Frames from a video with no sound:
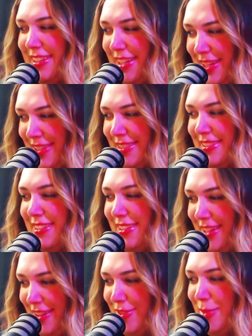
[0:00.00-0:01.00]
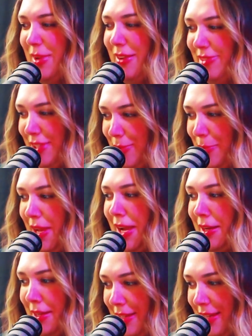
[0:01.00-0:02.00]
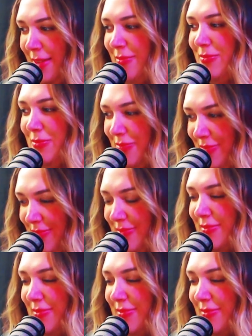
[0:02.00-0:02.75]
Yes. Nice. Covered by Fleetwood Mac. Yep. What a...